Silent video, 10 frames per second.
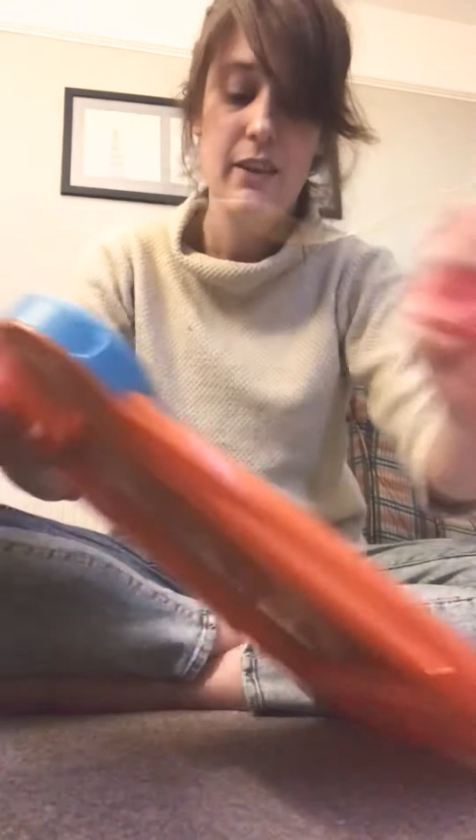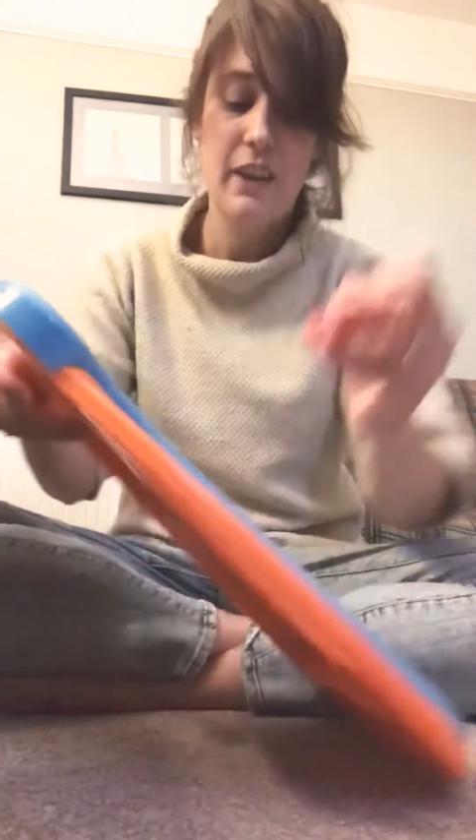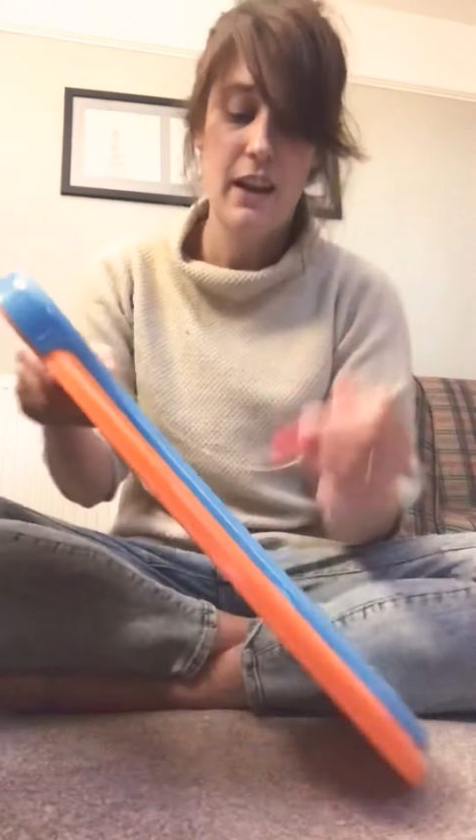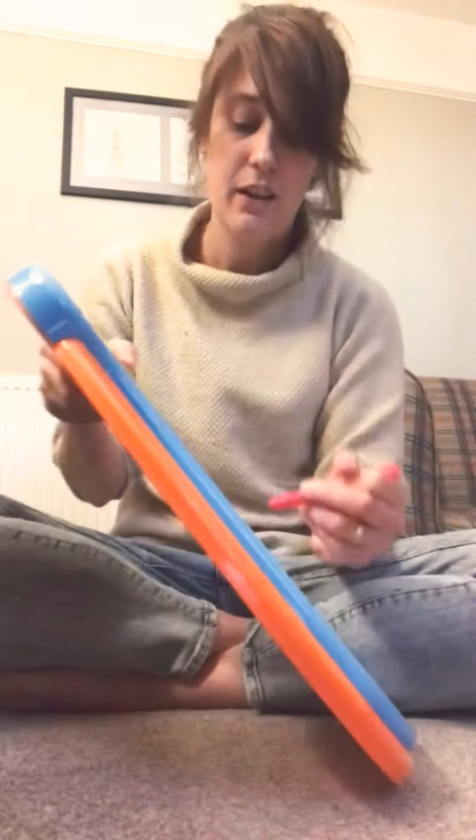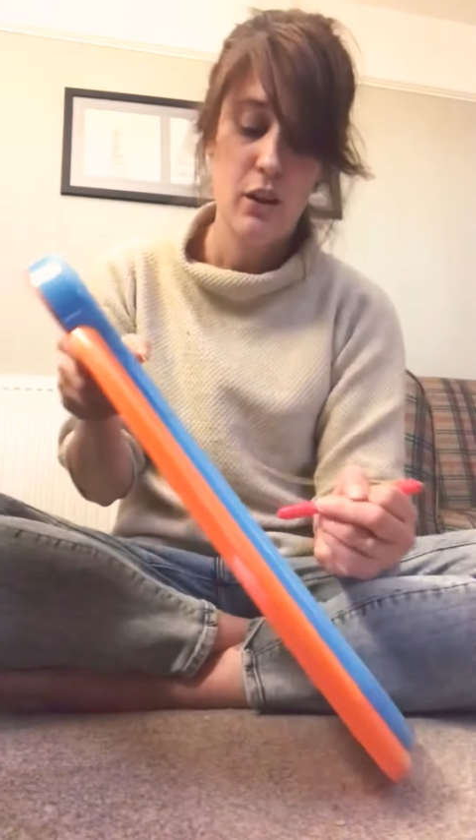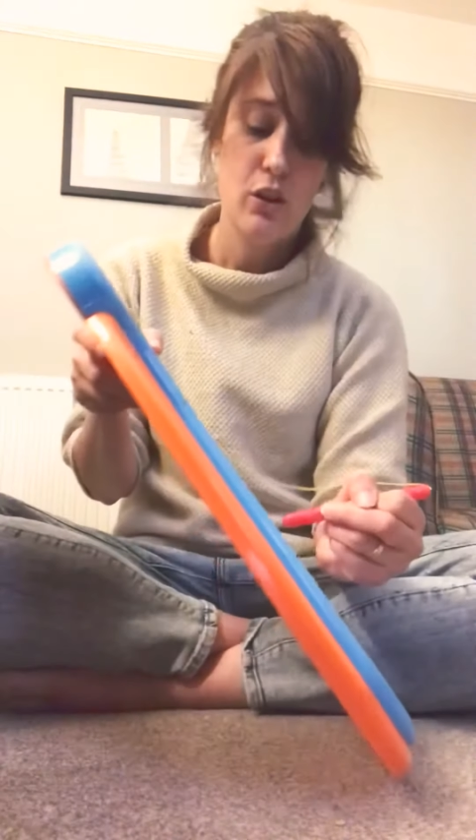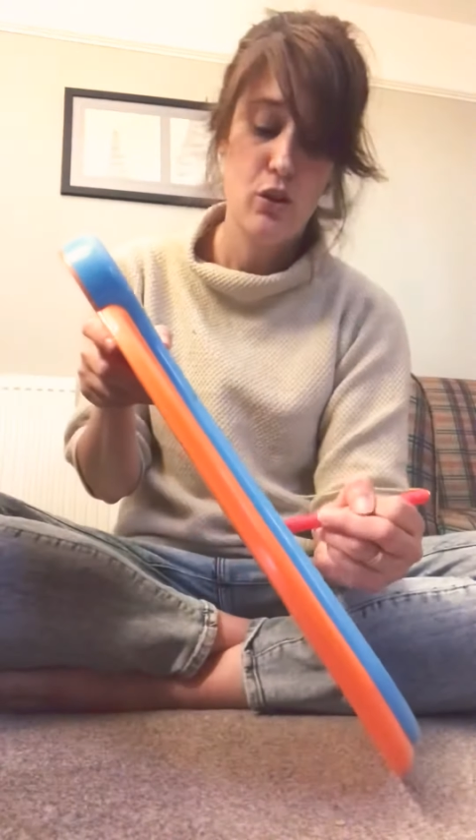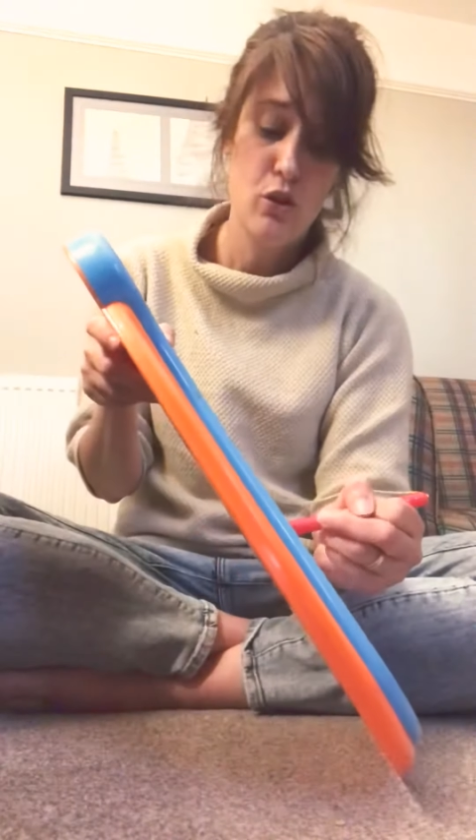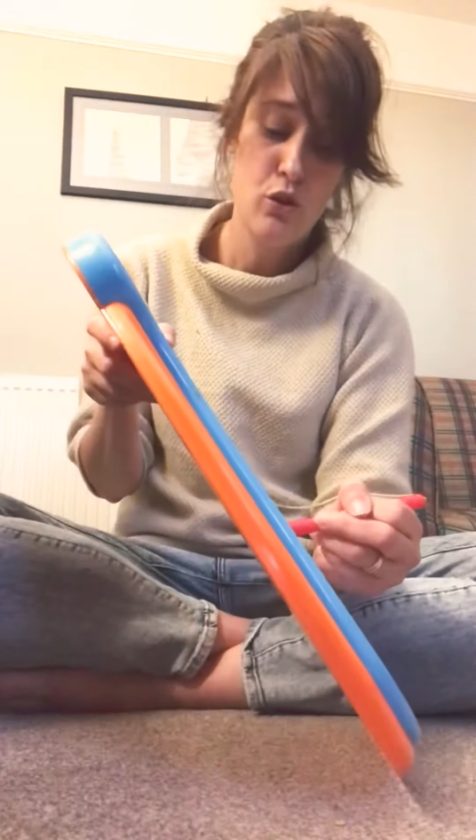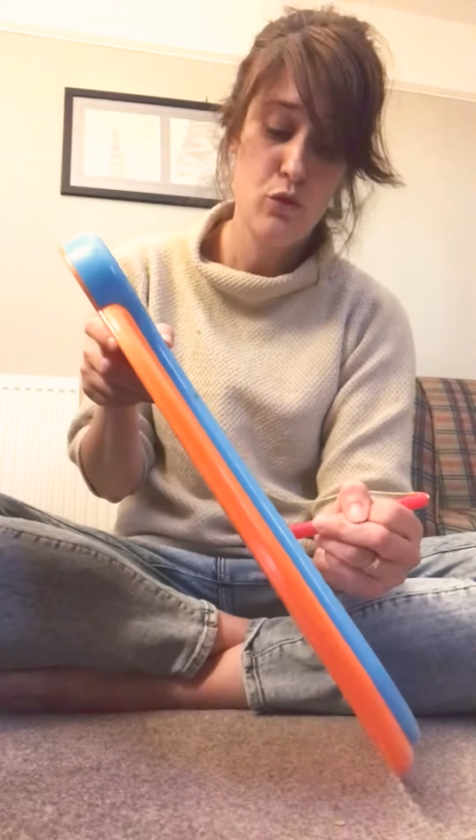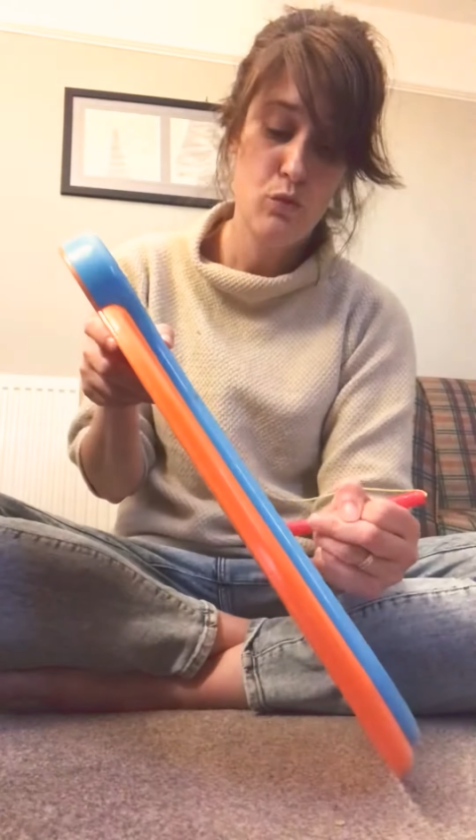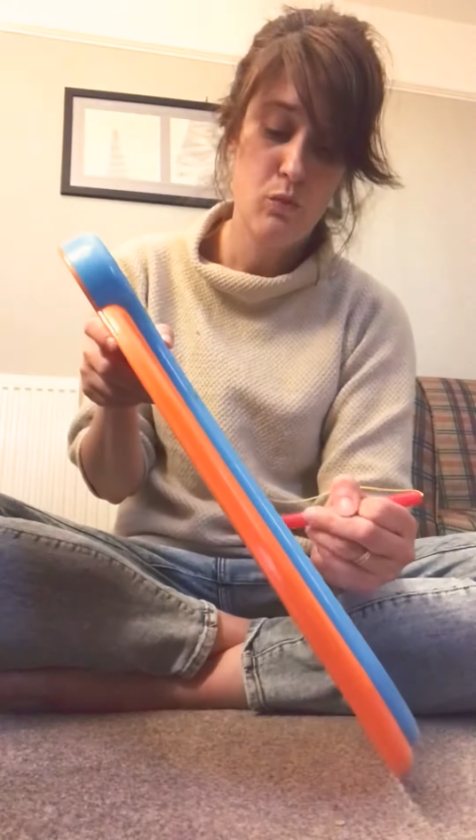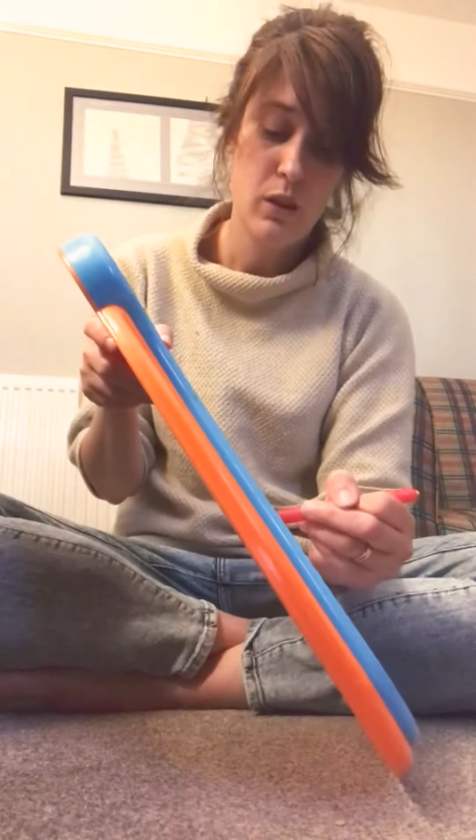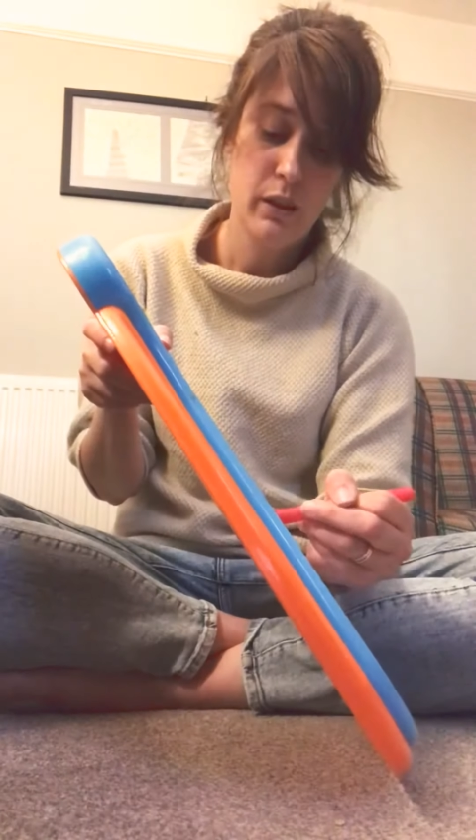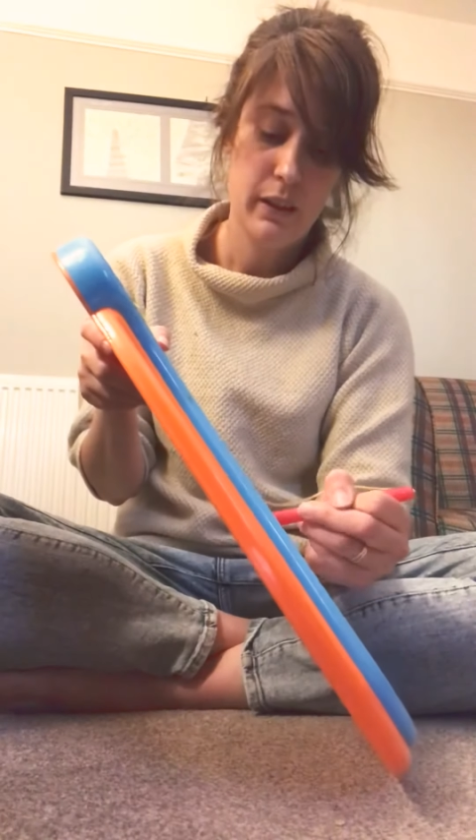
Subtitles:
that ooh